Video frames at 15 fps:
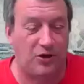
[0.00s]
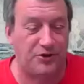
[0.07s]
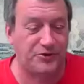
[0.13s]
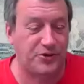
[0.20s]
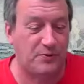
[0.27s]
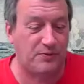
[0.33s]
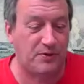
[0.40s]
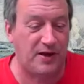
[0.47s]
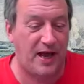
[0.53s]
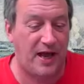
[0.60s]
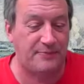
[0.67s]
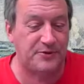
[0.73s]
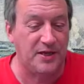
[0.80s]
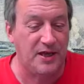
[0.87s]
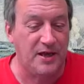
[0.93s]
and also
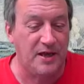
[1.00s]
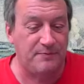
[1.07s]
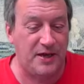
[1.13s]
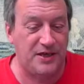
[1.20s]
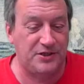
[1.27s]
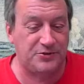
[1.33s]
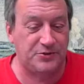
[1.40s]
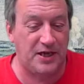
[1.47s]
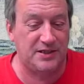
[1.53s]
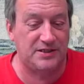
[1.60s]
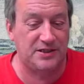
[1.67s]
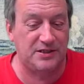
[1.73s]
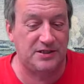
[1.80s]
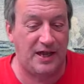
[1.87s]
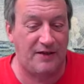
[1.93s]
perhaps
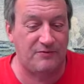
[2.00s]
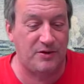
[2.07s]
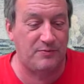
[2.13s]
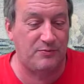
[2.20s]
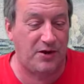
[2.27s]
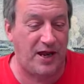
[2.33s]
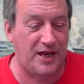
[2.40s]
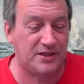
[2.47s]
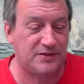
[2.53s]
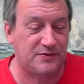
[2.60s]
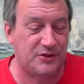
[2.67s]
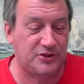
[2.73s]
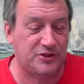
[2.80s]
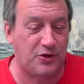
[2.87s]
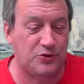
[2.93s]
penetrates into every
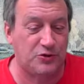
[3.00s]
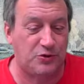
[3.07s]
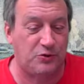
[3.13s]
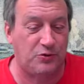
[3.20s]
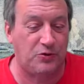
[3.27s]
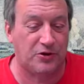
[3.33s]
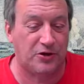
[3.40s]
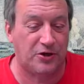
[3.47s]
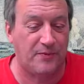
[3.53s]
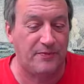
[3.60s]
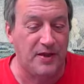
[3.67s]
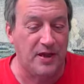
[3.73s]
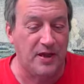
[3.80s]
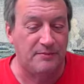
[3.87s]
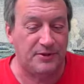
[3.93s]
branch of the social
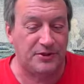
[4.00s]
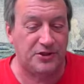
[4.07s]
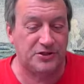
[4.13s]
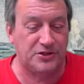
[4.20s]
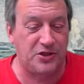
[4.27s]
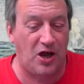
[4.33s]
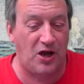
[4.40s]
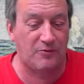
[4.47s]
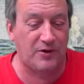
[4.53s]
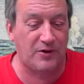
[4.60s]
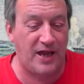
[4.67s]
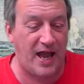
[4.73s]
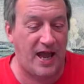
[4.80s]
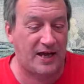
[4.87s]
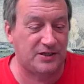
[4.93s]
order, but does not
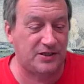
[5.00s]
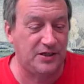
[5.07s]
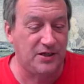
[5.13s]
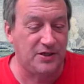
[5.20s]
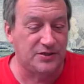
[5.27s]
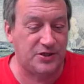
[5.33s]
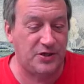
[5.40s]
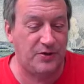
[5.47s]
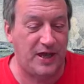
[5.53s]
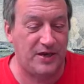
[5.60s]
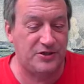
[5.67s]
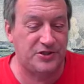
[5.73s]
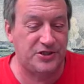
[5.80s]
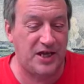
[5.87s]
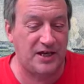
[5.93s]
react so
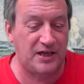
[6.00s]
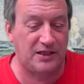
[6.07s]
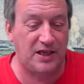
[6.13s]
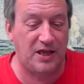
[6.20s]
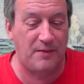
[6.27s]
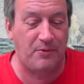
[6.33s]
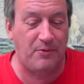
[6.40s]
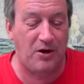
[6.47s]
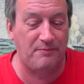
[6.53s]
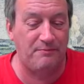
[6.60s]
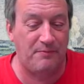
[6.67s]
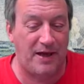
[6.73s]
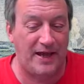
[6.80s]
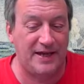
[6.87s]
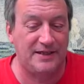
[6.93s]
energetically
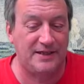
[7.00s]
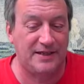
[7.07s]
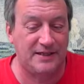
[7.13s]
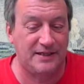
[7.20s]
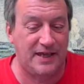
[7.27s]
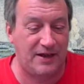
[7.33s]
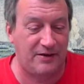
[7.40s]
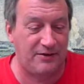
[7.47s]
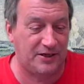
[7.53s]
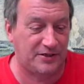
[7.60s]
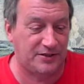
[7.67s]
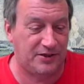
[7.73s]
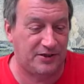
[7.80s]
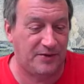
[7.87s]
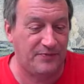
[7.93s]
upon mind and
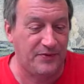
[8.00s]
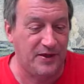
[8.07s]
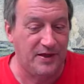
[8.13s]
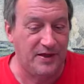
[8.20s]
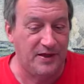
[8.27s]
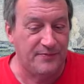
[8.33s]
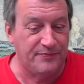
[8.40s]
character.